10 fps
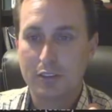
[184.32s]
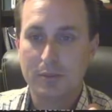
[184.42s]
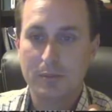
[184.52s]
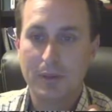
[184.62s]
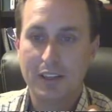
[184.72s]
a little
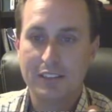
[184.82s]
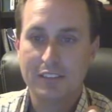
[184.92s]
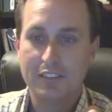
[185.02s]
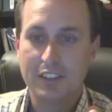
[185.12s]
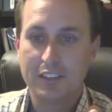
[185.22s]
bit
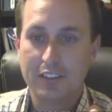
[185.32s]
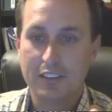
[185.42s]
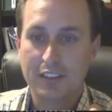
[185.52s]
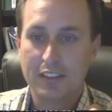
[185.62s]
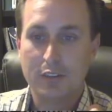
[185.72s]
positive
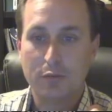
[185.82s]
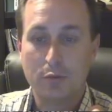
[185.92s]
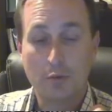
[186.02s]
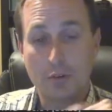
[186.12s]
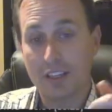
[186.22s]
here. Feed
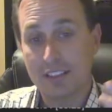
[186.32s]
forward